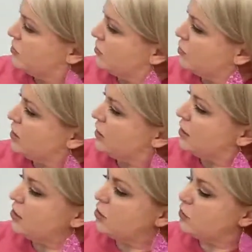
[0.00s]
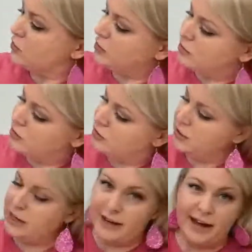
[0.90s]
looking at it earlier,
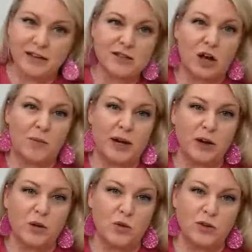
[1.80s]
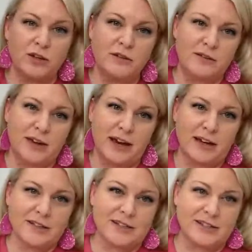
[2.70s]
it has all my gold
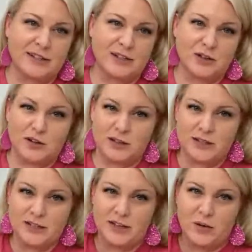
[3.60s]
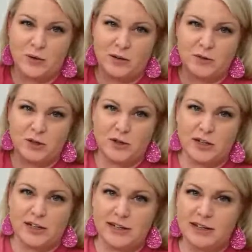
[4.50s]
accents on it. You can see that when I'm
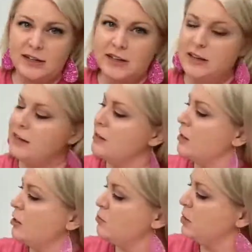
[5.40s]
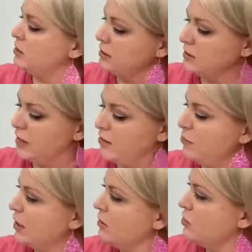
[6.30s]
turning it. But it doesn't have
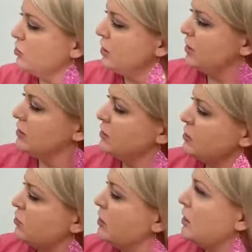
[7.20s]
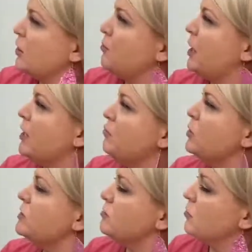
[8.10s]
my glitter yet. So I need to come back and
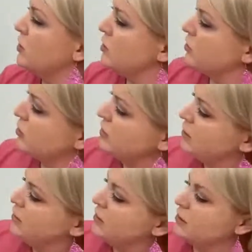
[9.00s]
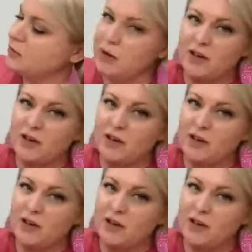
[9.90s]
put some glitter in my